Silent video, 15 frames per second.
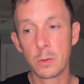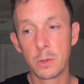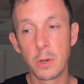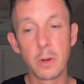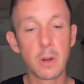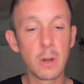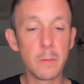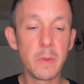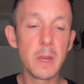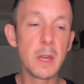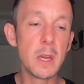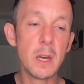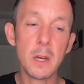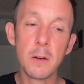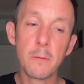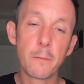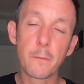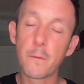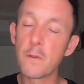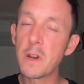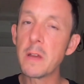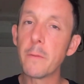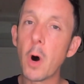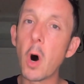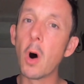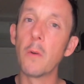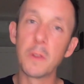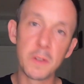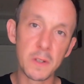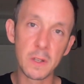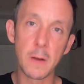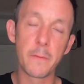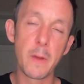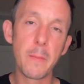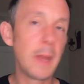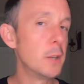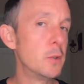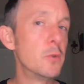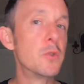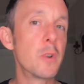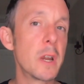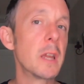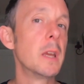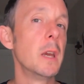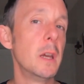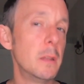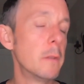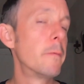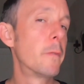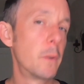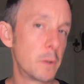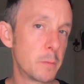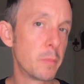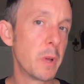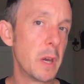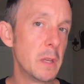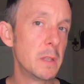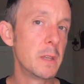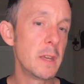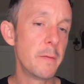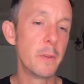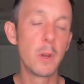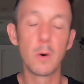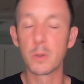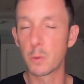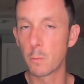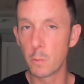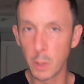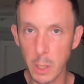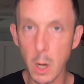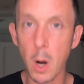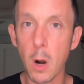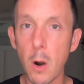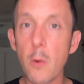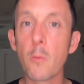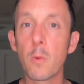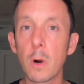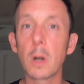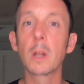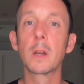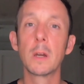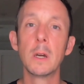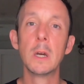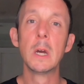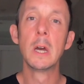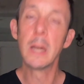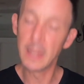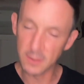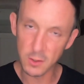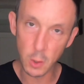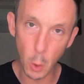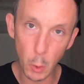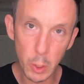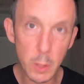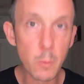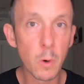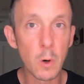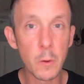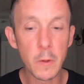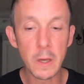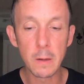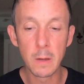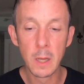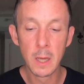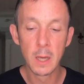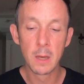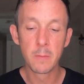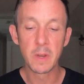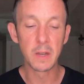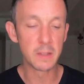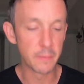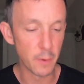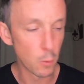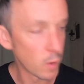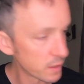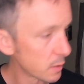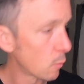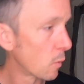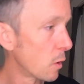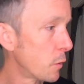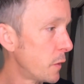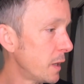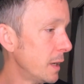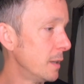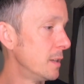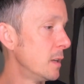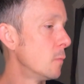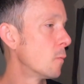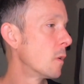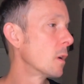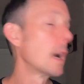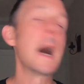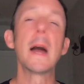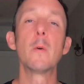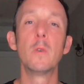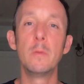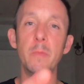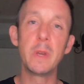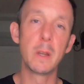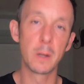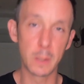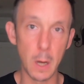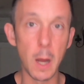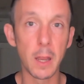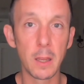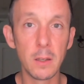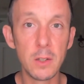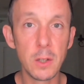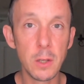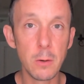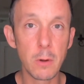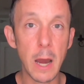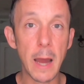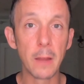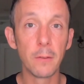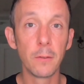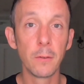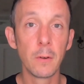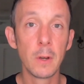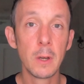You're going to be free of all the stuff that made you drink in the first place. Even though it's really hard work, it's totally worth it, because if it wasn't worth it and didn't work, I wouldn't be here talking to you guys.